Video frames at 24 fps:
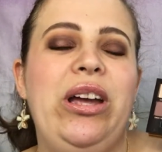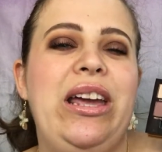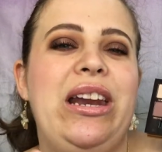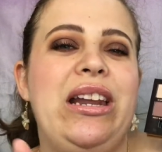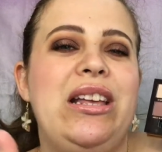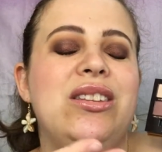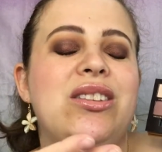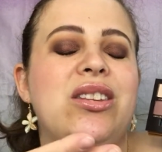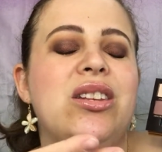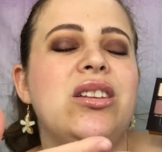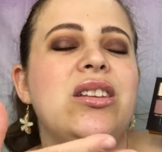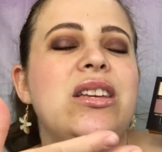It
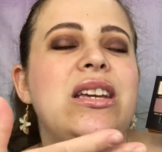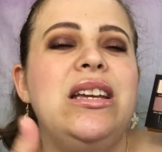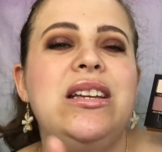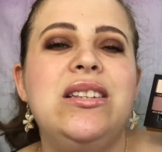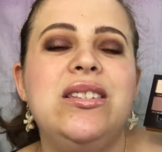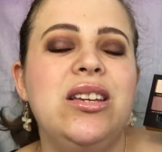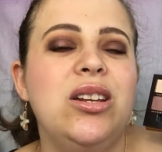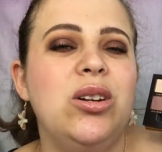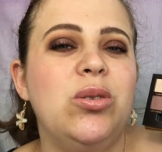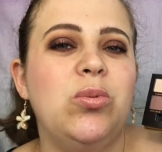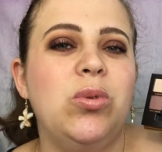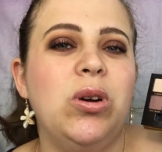is
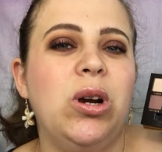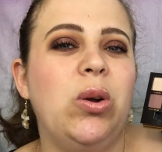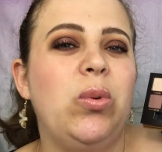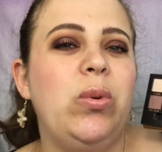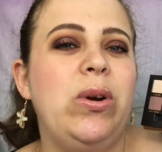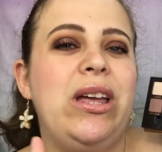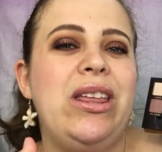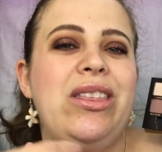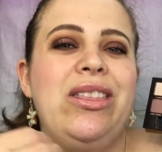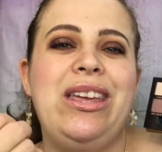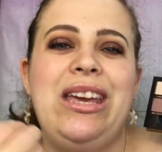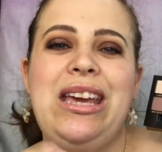easy to work
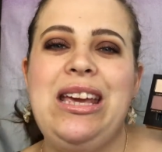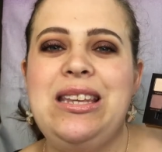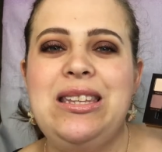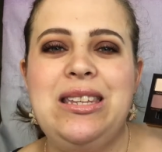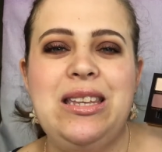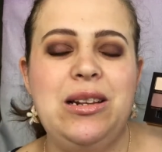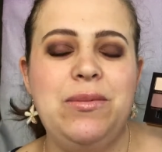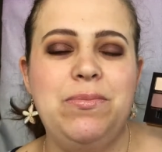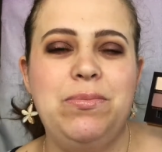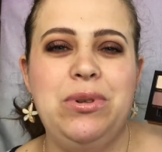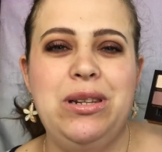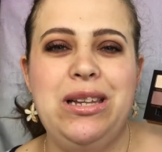with,
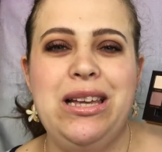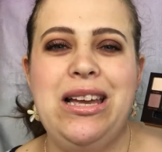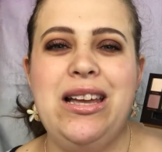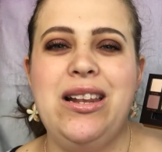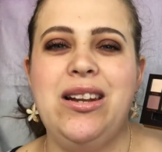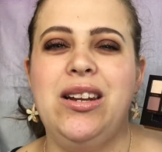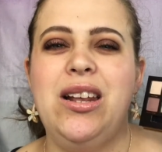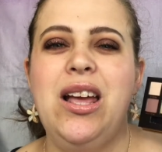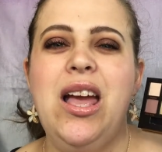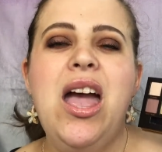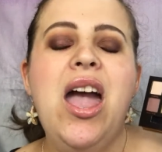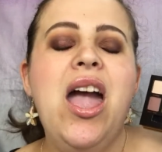easy to
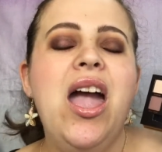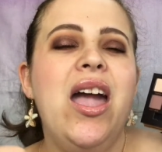blend.